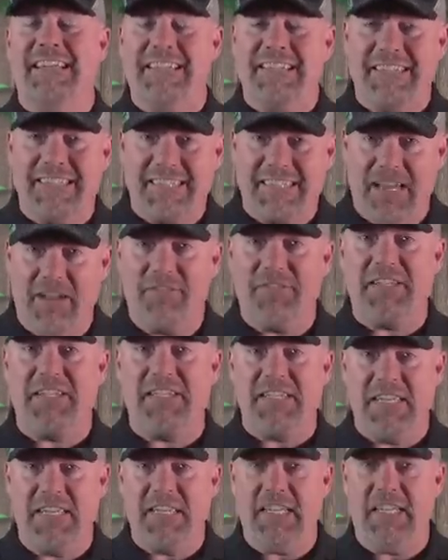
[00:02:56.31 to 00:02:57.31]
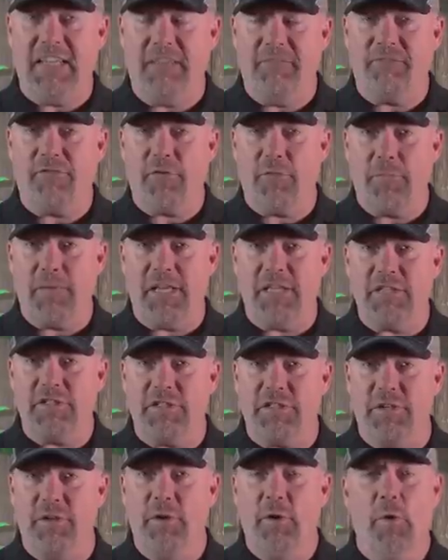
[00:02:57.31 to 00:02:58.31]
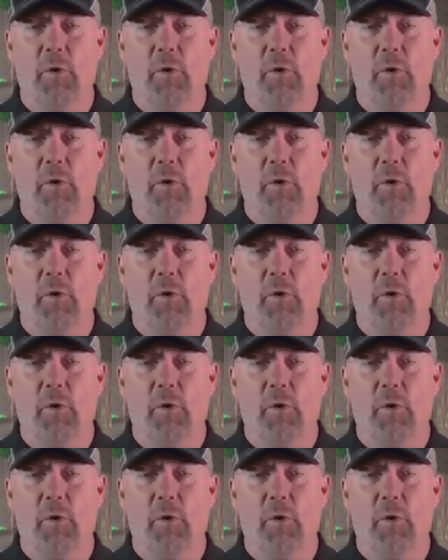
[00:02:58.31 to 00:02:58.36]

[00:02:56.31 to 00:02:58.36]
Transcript: seventeen information,